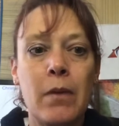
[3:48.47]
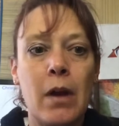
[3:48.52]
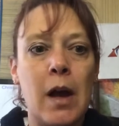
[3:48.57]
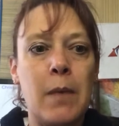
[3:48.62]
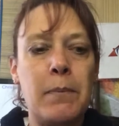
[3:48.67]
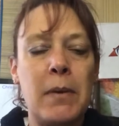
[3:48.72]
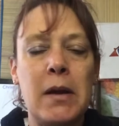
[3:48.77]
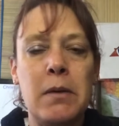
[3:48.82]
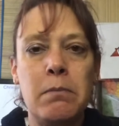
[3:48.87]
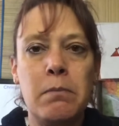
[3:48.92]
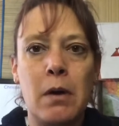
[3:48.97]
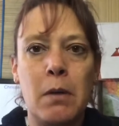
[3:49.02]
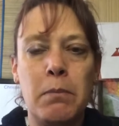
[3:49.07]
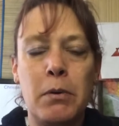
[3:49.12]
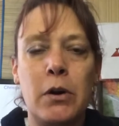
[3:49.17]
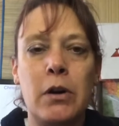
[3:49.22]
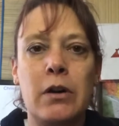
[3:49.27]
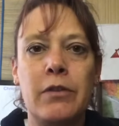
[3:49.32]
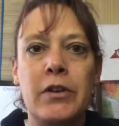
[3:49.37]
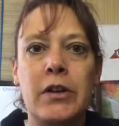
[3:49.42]
I paid
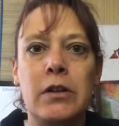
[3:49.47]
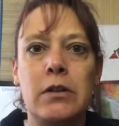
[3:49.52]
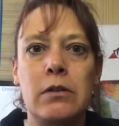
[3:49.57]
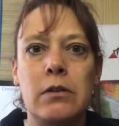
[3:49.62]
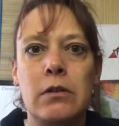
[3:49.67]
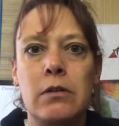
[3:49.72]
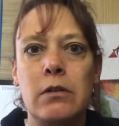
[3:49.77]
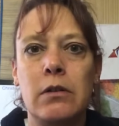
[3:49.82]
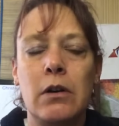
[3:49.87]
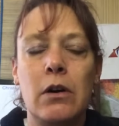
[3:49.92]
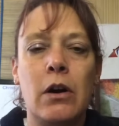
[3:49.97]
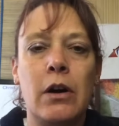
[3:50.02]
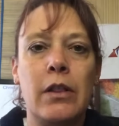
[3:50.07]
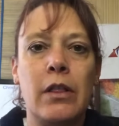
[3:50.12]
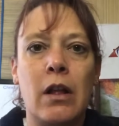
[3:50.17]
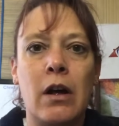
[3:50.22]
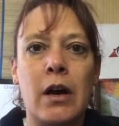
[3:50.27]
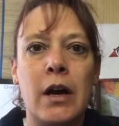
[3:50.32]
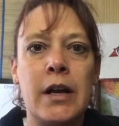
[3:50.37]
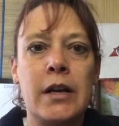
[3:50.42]
part of it
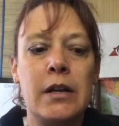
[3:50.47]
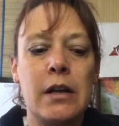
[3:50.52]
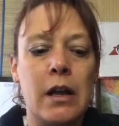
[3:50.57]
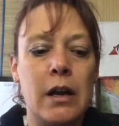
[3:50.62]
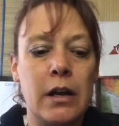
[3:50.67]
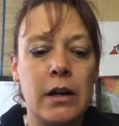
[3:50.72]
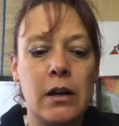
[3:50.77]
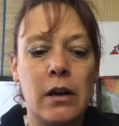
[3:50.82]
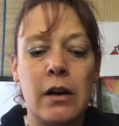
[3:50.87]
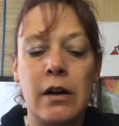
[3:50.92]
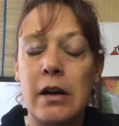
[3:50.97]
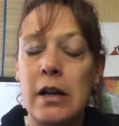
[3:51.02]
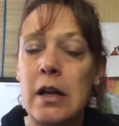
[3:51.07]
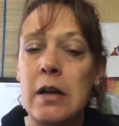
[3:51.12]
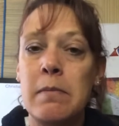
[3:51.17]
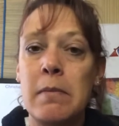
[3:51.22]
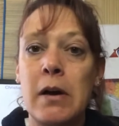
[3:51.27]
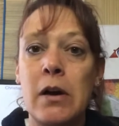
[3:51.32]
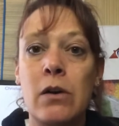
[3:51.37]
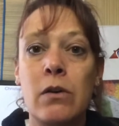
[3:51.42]
online and I got an
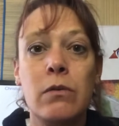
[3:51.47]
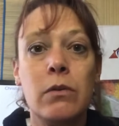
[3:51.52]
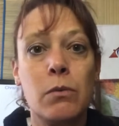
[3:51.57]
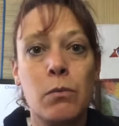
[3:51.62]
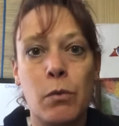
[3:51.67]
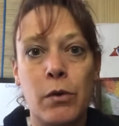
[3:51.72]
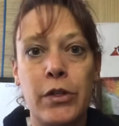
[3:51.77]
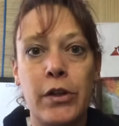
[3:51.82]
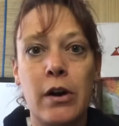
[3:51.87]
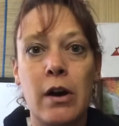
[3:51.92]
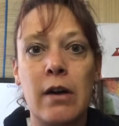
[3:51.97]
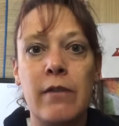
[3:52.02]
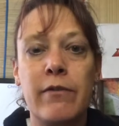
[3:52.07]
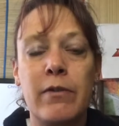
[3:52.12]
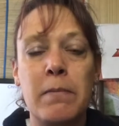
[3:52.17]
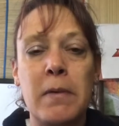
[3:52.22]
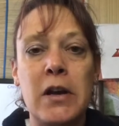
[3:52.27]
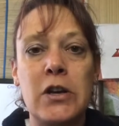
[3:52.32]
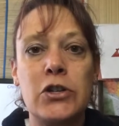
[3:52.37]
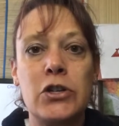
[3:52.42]
email with the
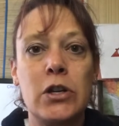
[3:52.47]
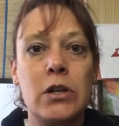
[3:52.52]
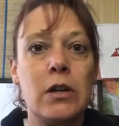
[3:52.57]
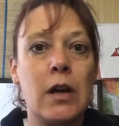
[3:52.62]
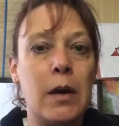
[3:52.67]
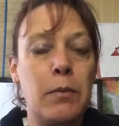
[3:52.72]
confirmation.